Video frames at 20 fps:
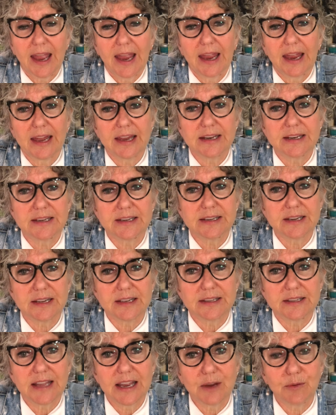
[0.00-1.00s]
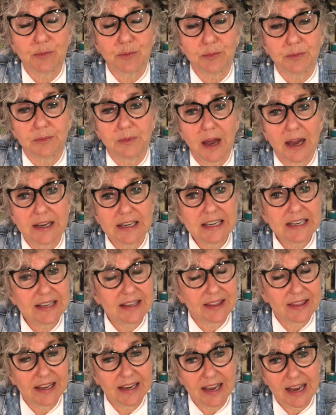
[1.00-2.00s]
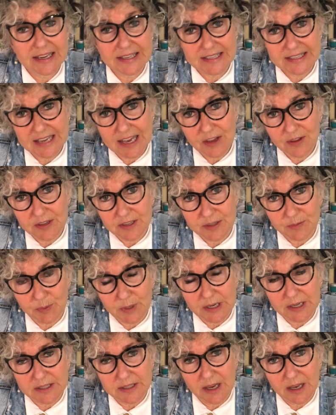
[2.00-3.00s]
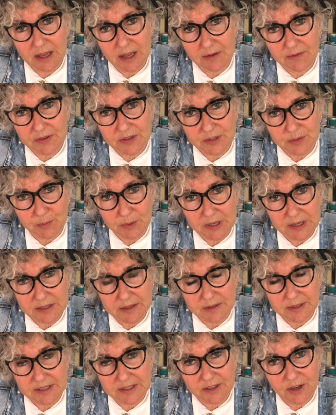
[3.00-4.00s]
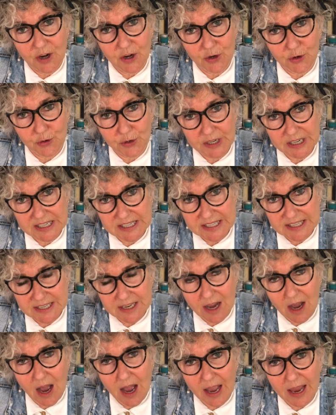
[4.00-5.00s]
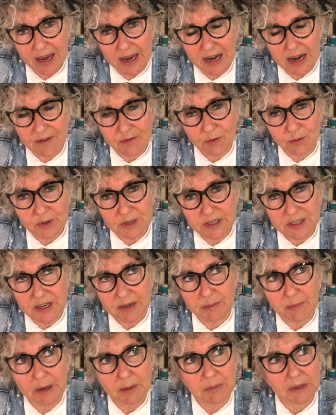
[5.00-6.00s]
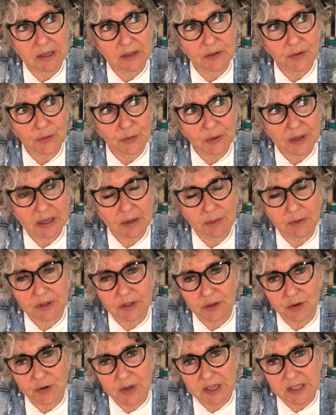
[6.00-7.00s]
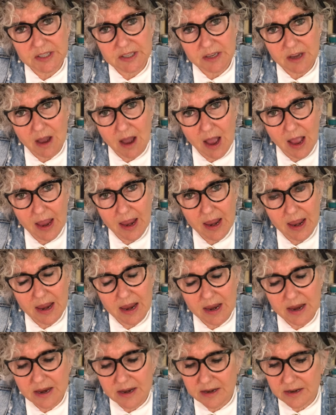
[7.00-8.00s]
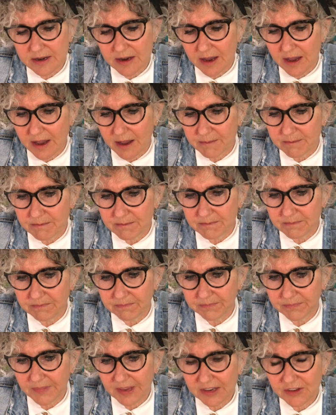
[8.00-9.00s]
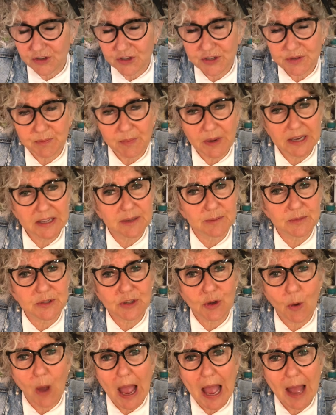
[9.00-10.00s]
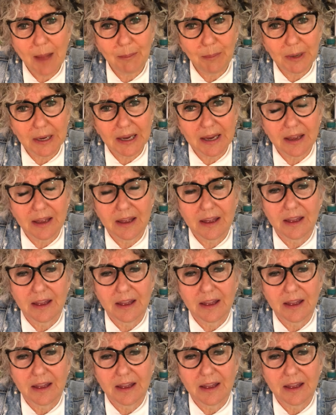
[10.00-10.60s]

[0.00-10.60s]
And they I didn't think I'd sell this piece. I love this piece. It's got a green sky, and I've only done maybe three with a green sky, and um, it just made them so happy.